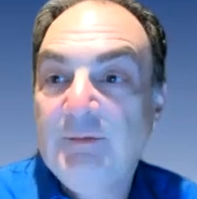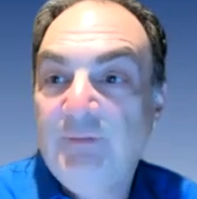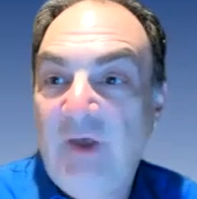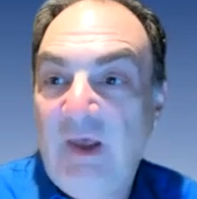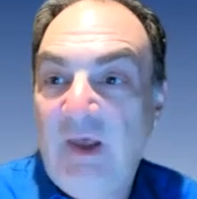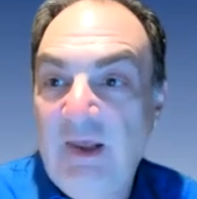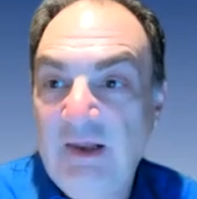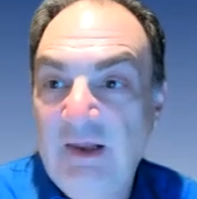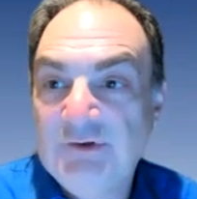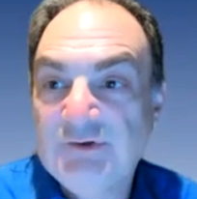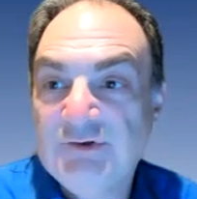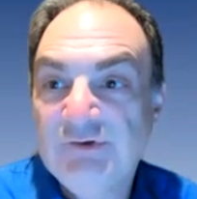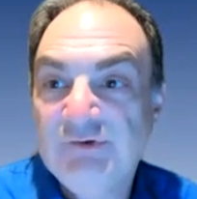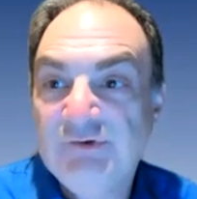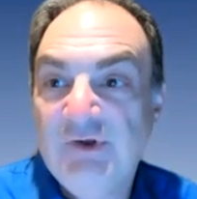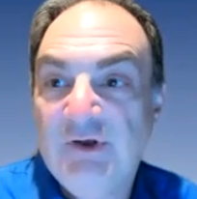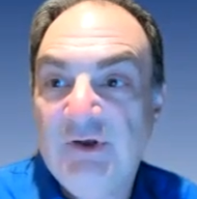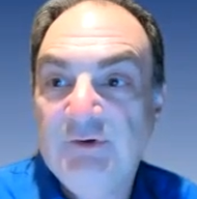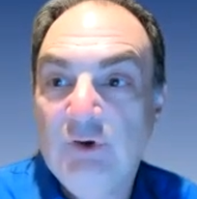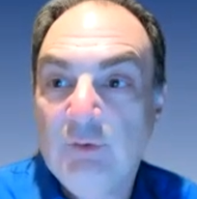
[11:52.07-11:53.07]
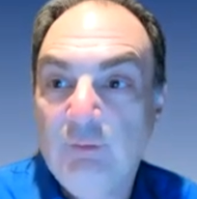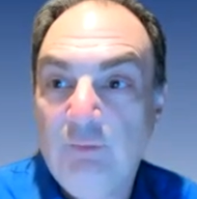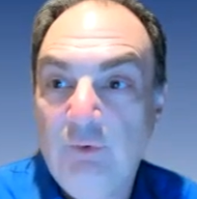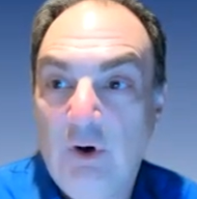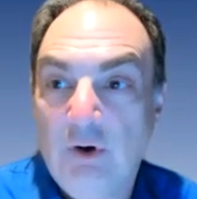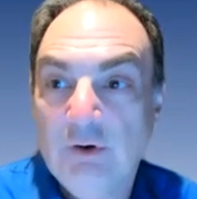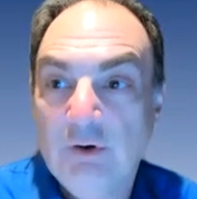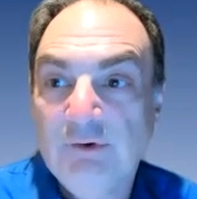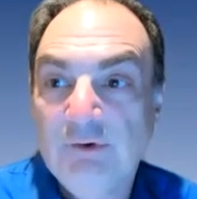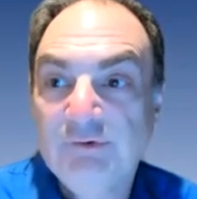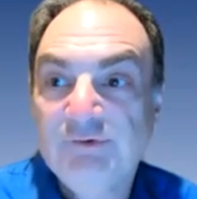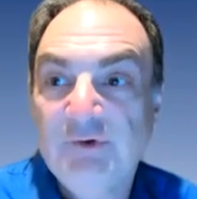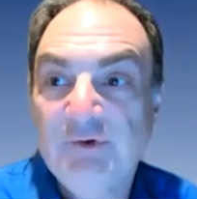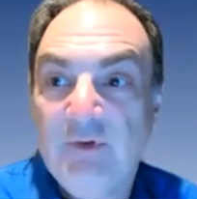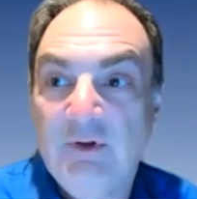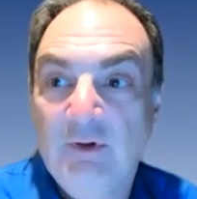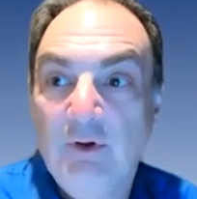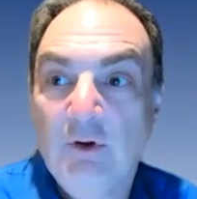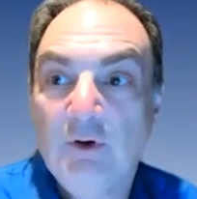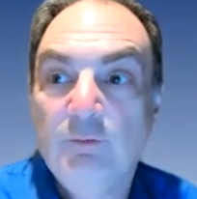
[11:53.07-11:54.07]
pages in your book so
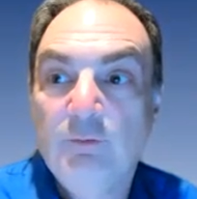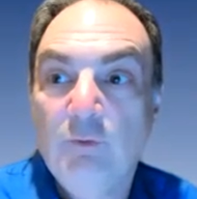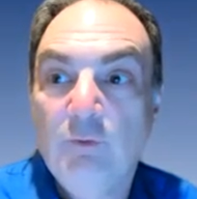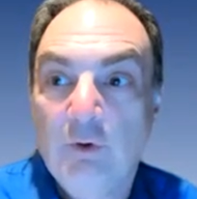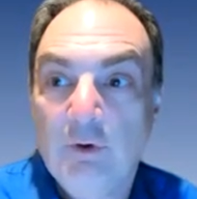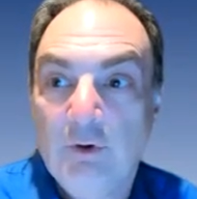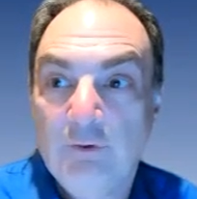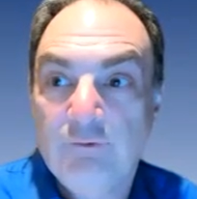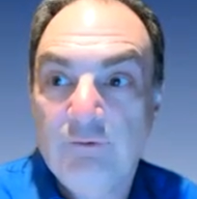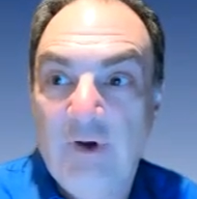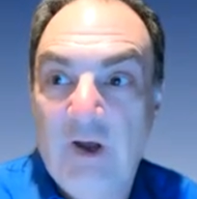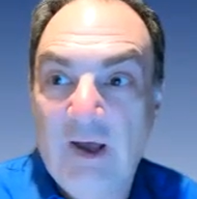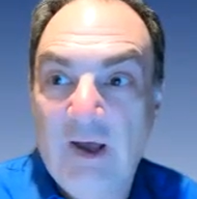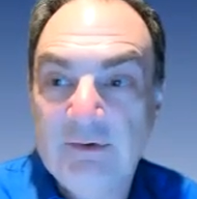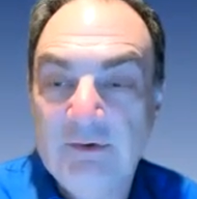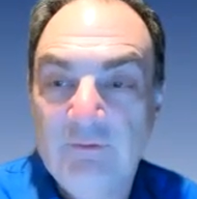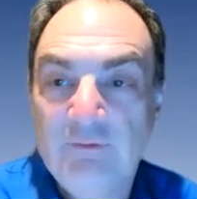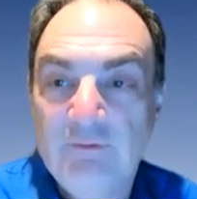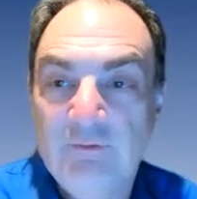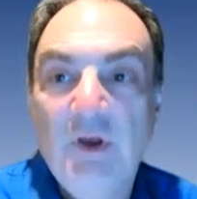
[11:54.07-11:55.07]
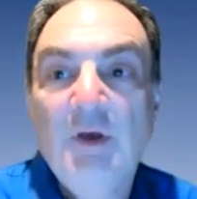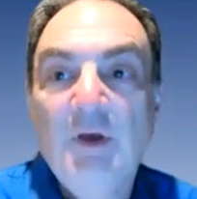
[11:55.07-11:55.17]
they look more attractive.